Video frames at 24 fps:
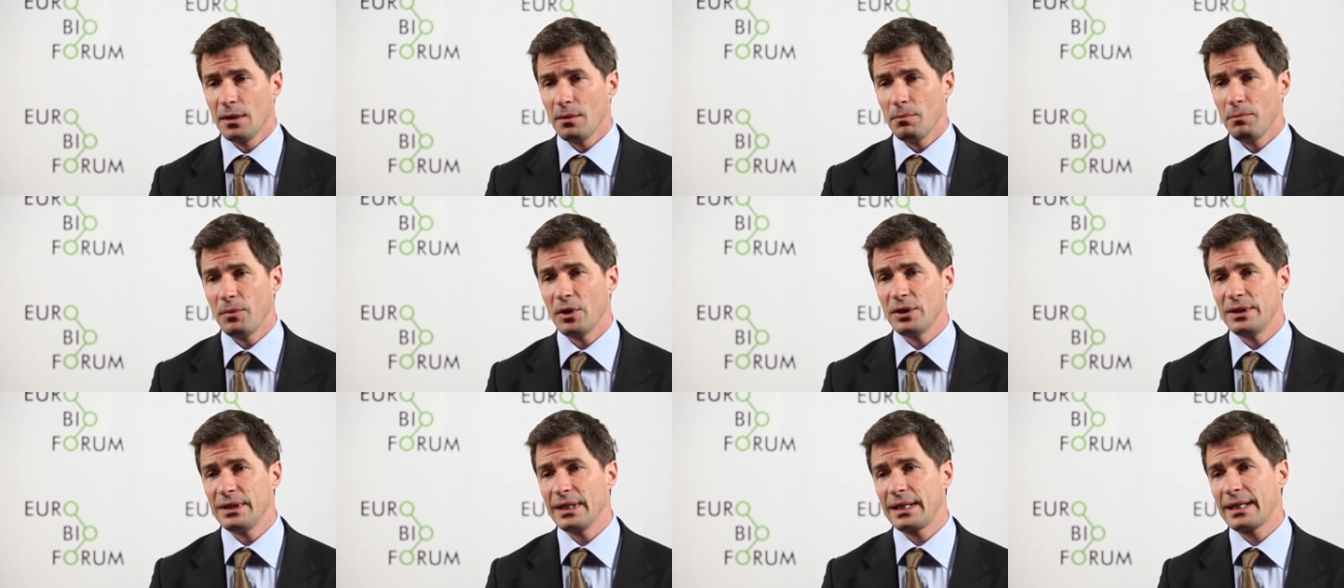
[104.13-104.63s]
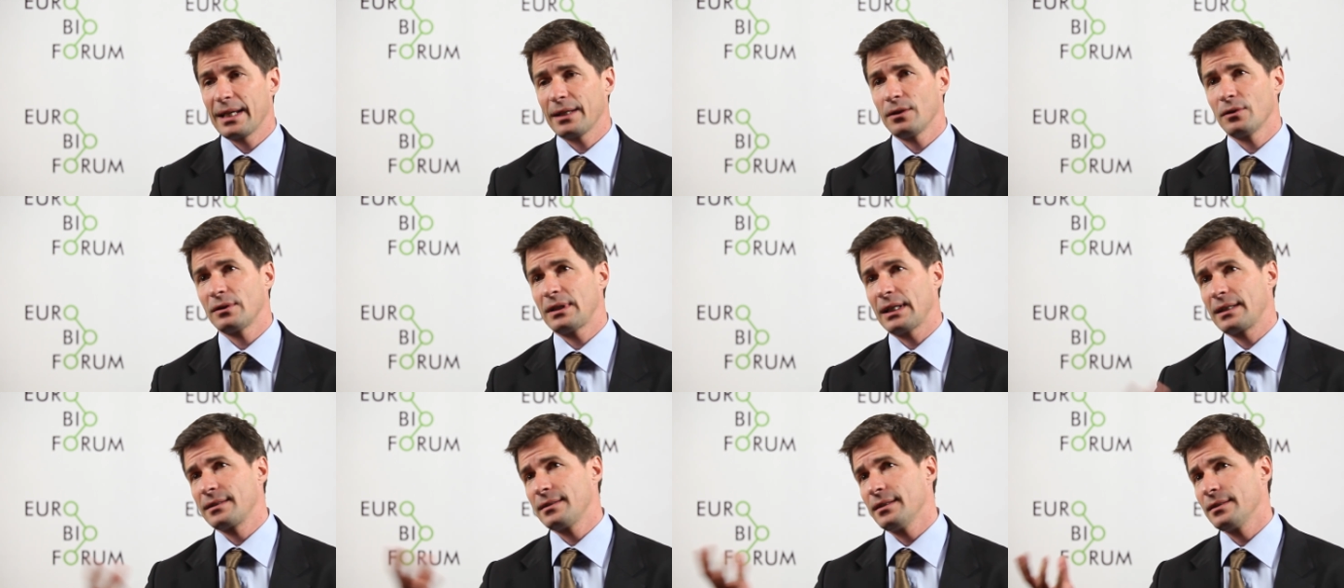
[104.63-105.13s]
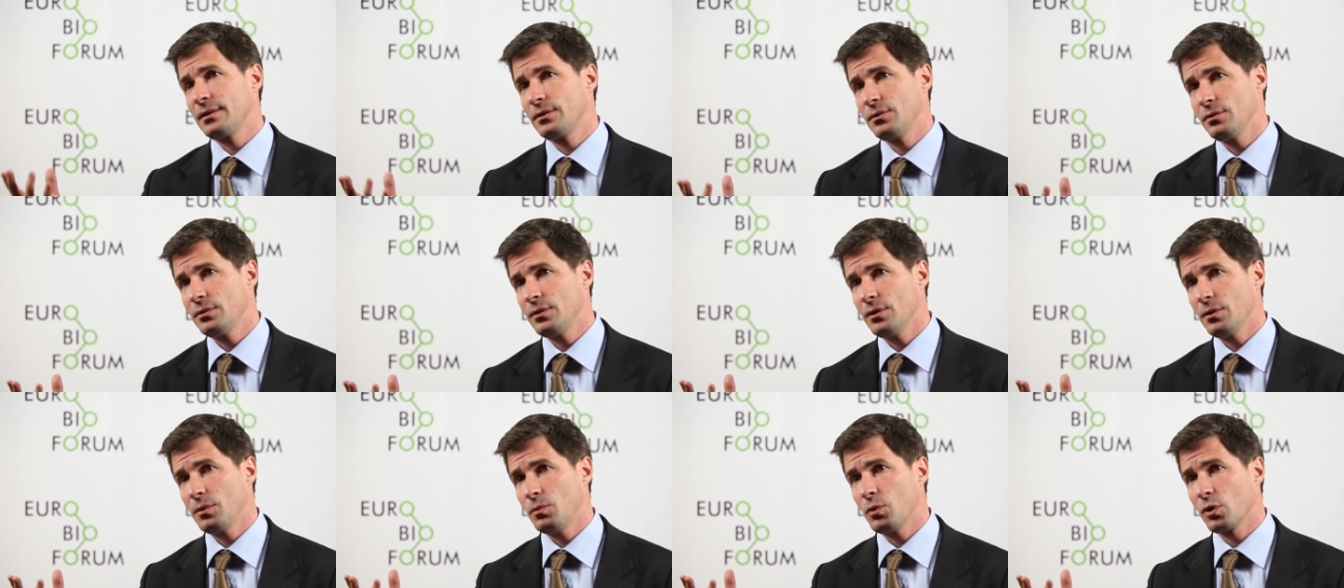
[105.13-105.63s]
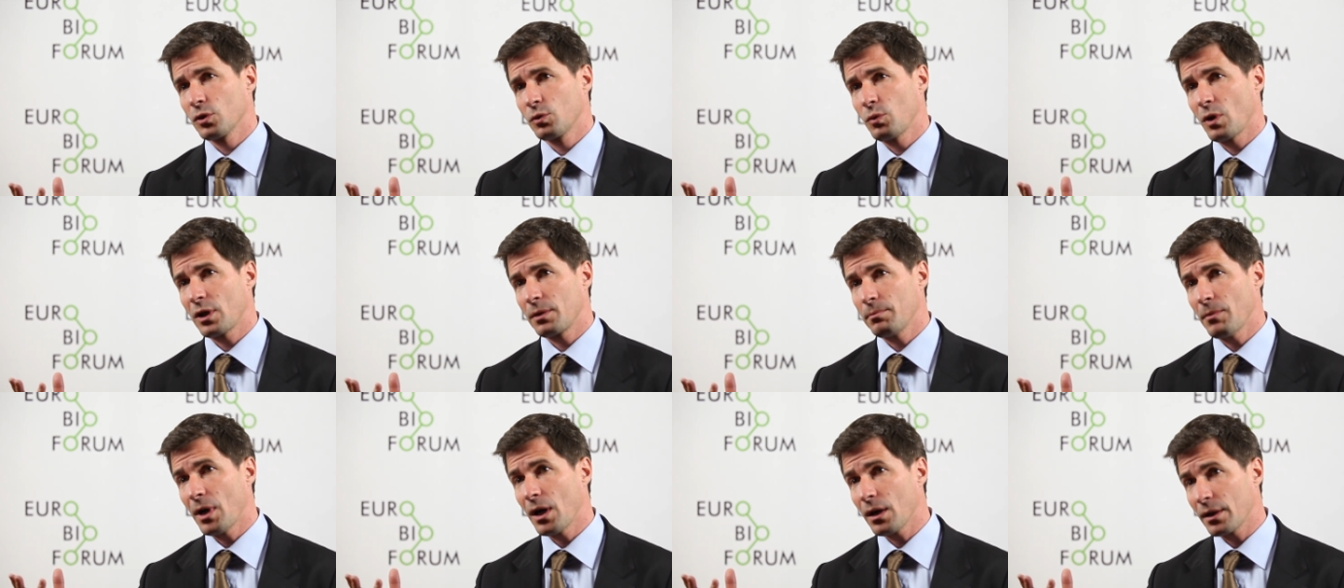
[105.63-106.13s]
but they cannot access to the
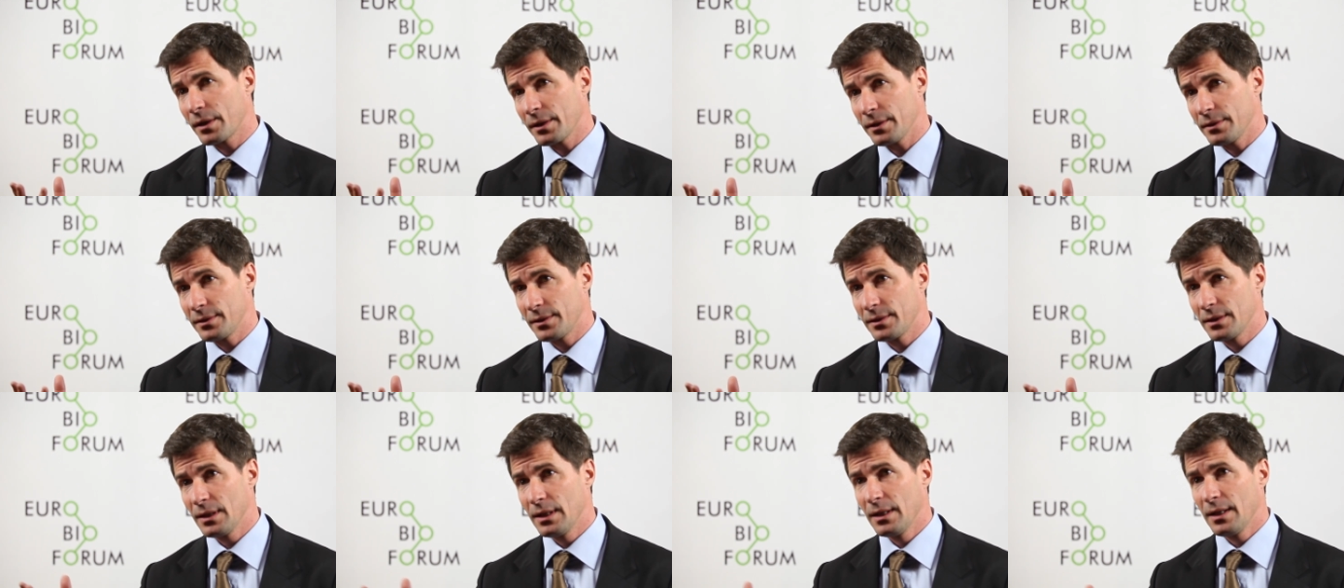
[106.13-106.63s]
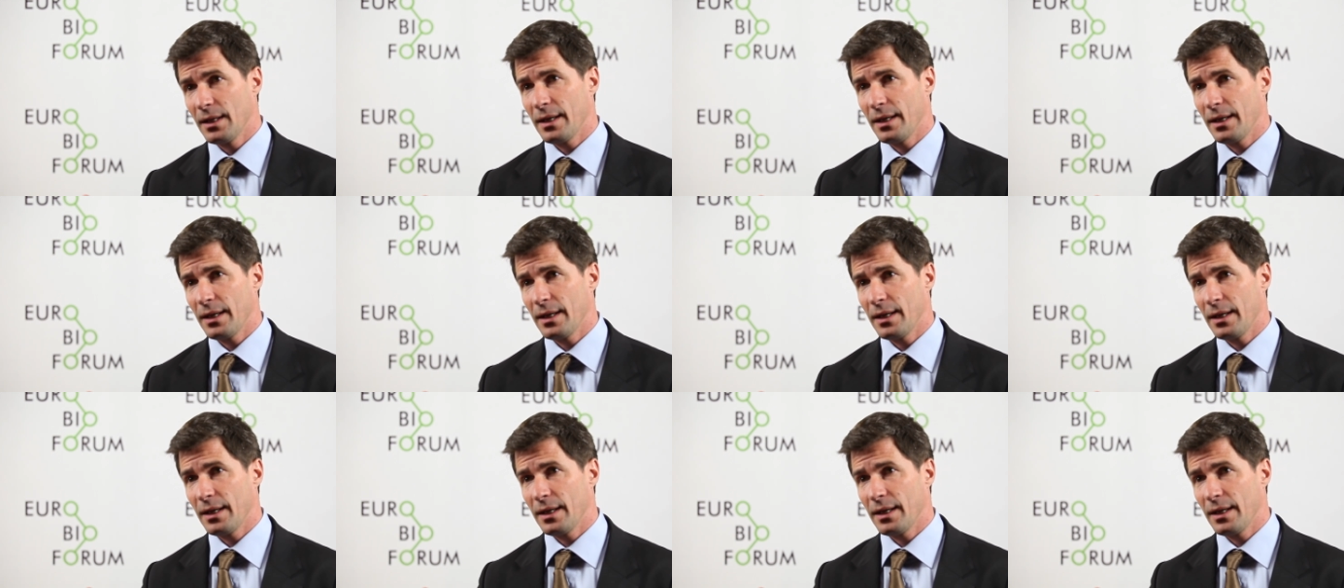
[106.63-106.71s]
worldwide markets,